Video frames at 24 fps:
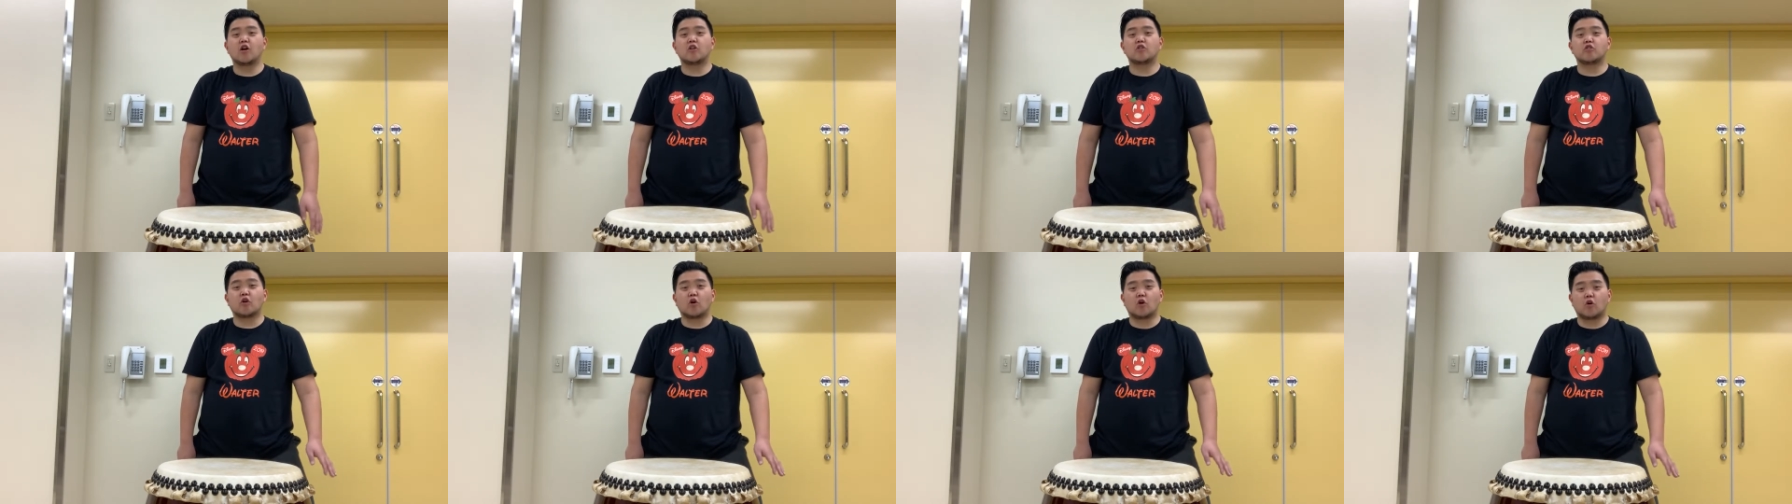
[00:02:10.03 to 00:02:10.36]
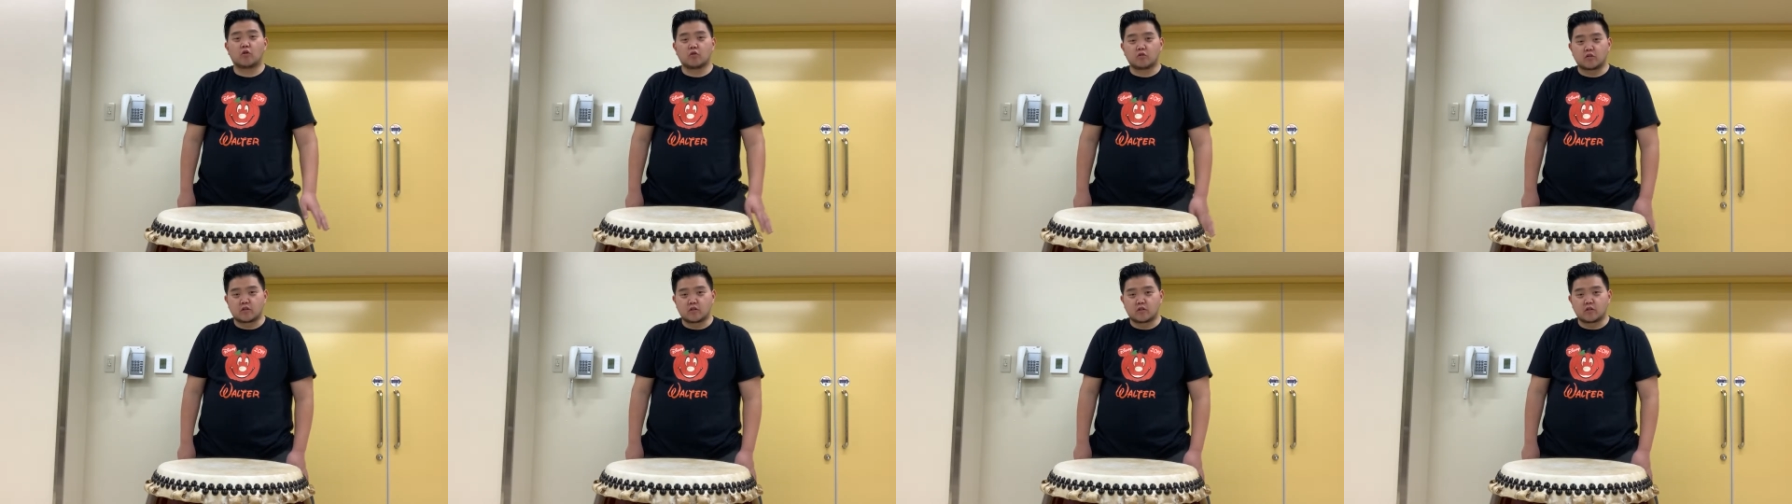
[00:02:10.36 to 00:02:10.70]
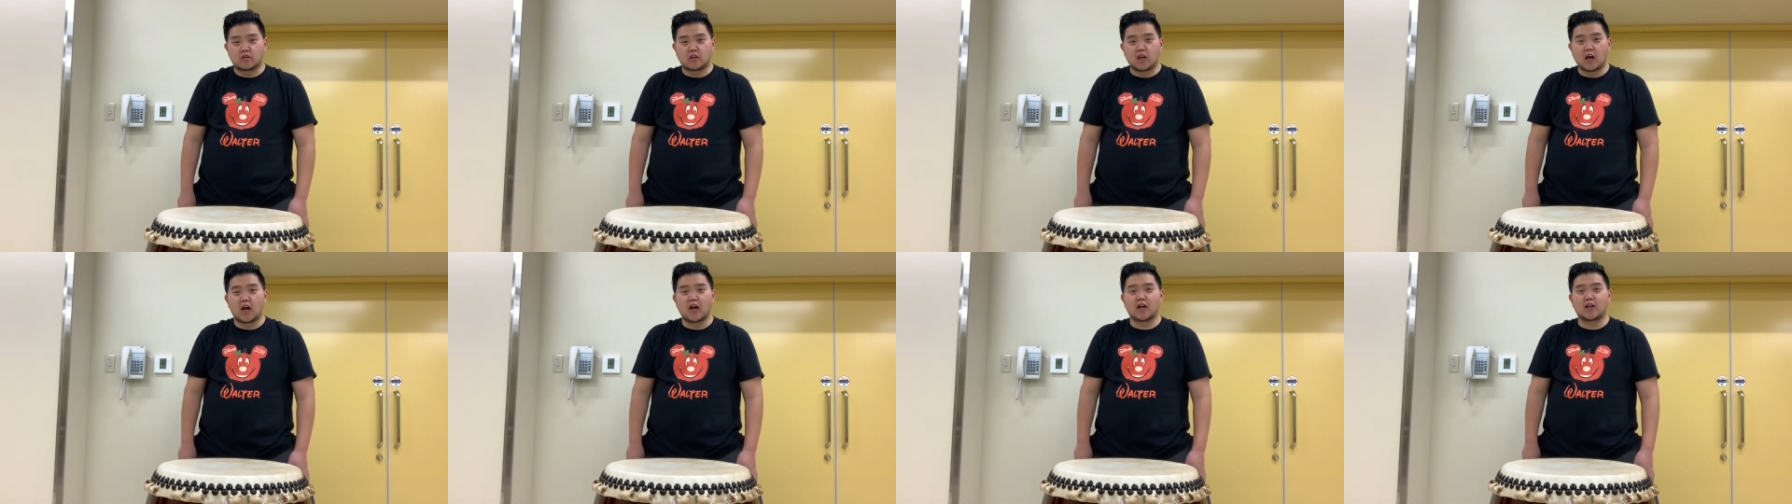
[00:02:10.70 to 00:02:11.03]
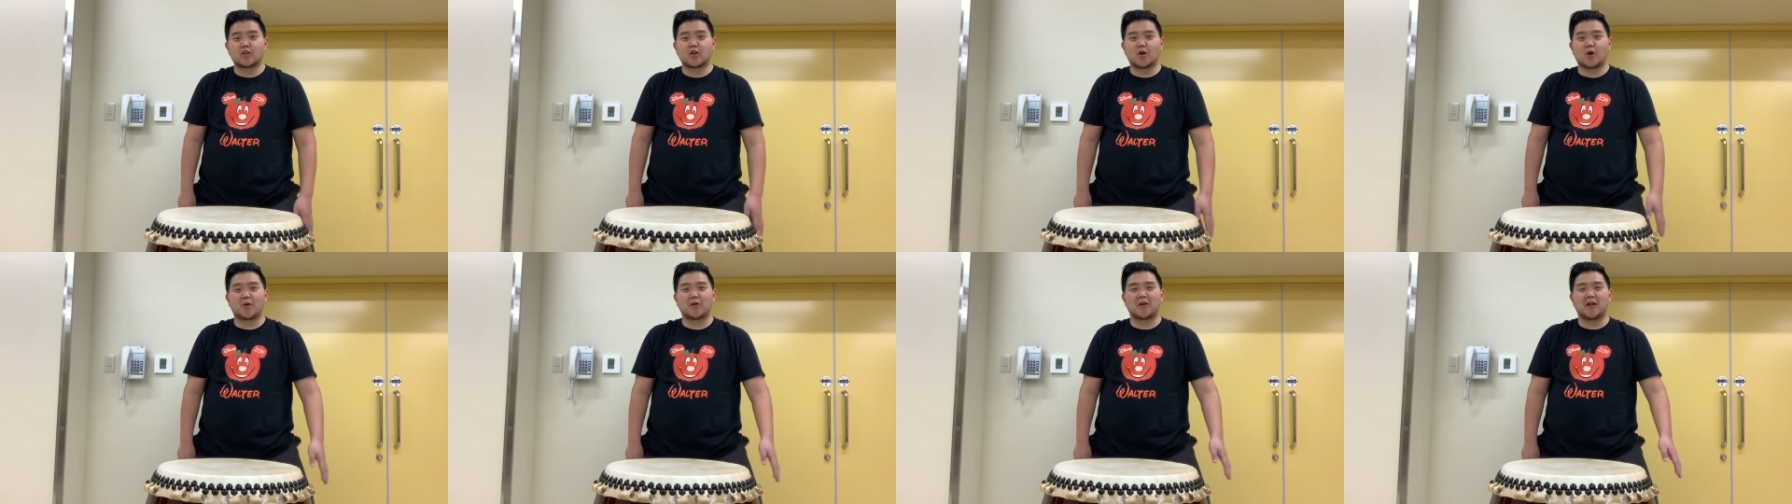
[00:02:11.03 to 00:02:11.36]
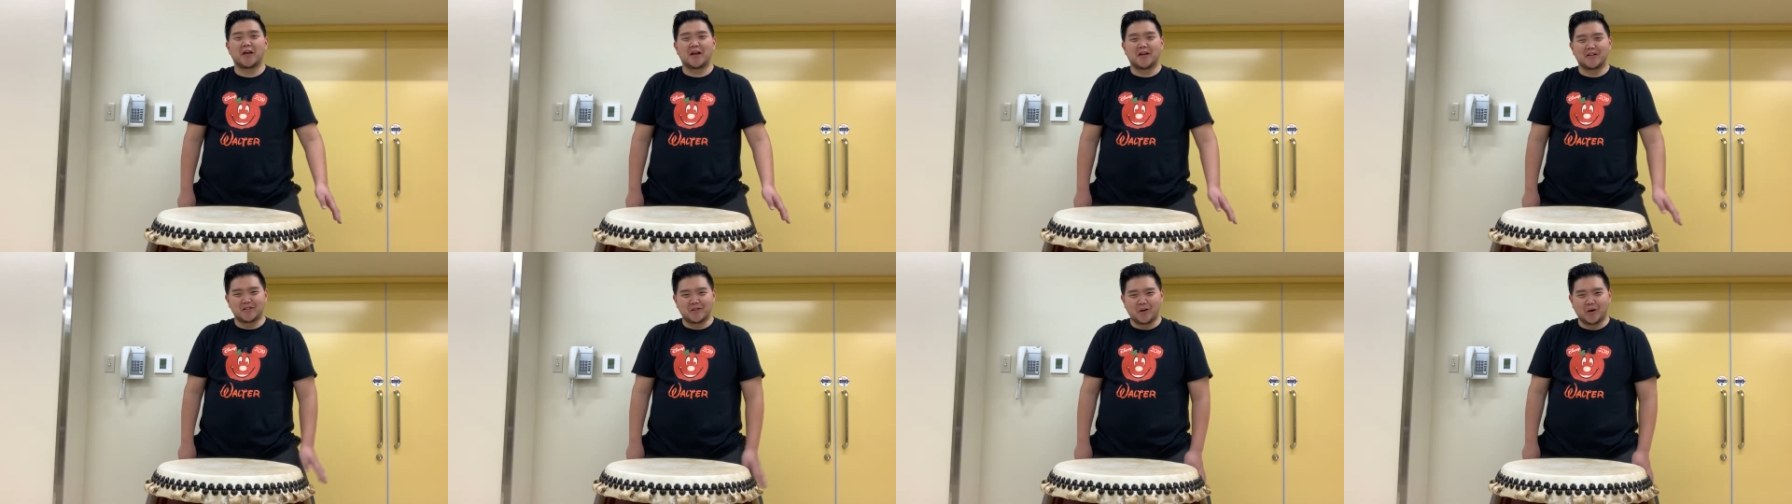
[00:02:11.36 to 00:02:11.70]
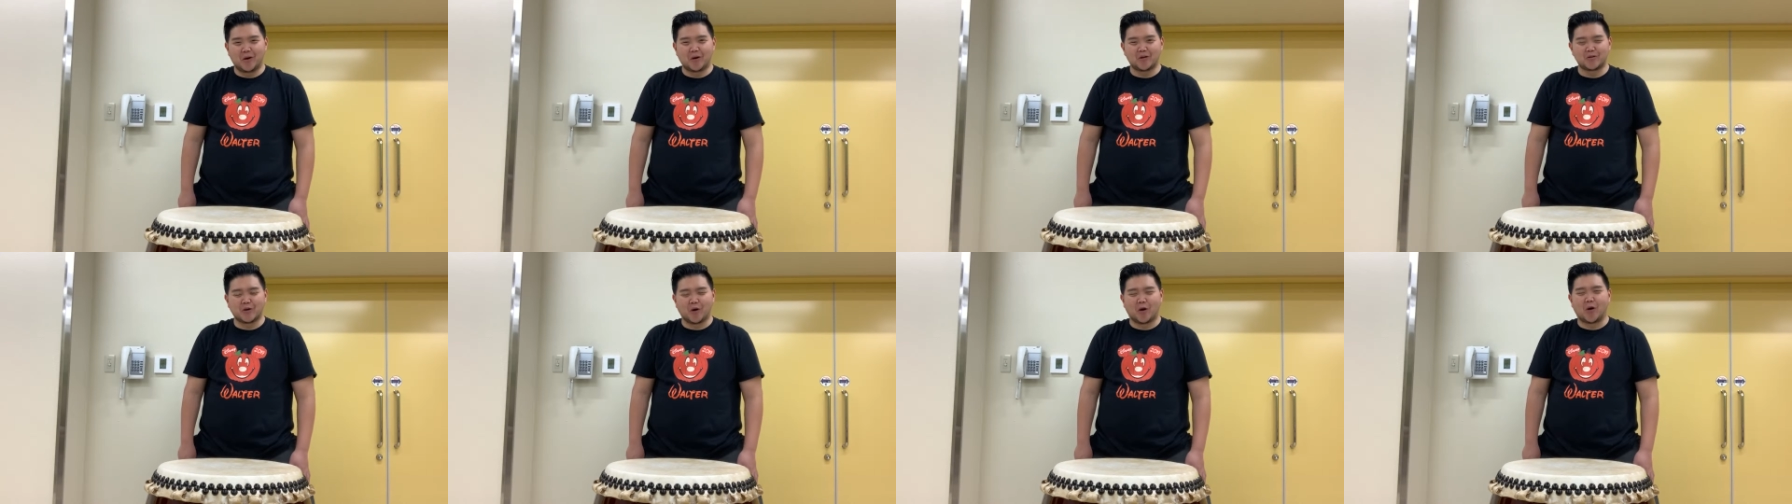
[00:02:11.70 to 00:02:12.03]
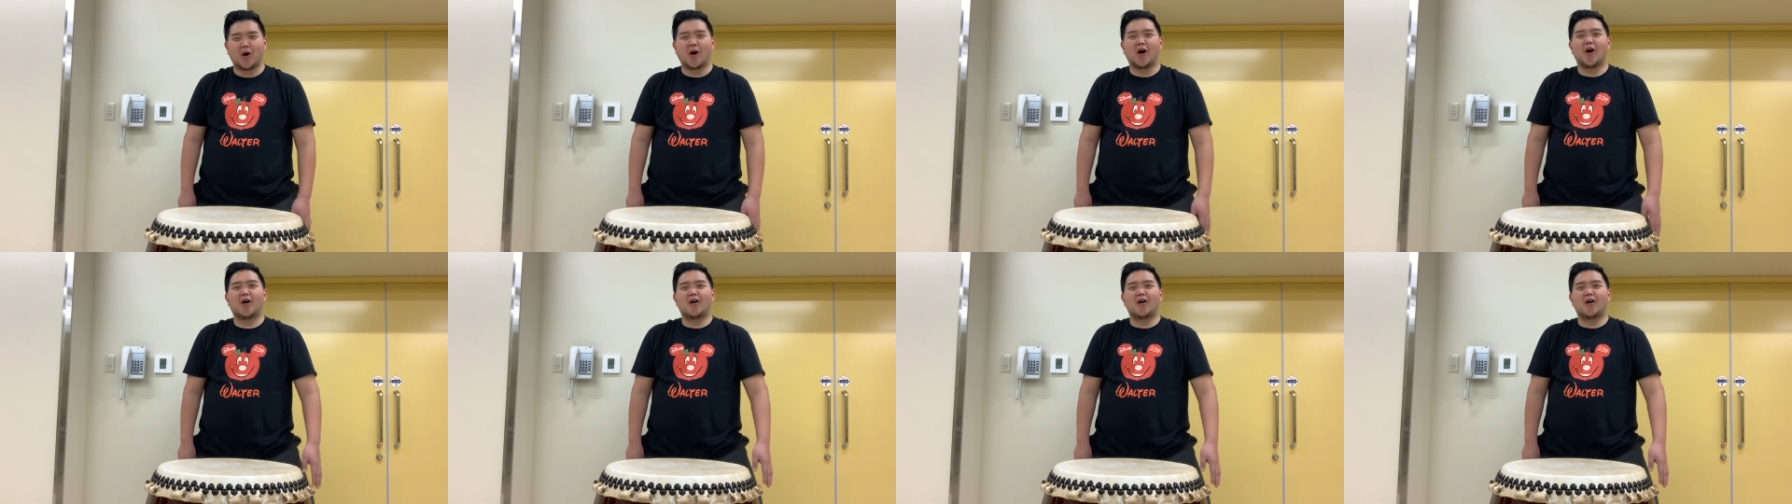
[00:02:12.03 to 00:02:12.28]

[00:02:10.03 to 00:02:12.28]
don, da, don, do, do,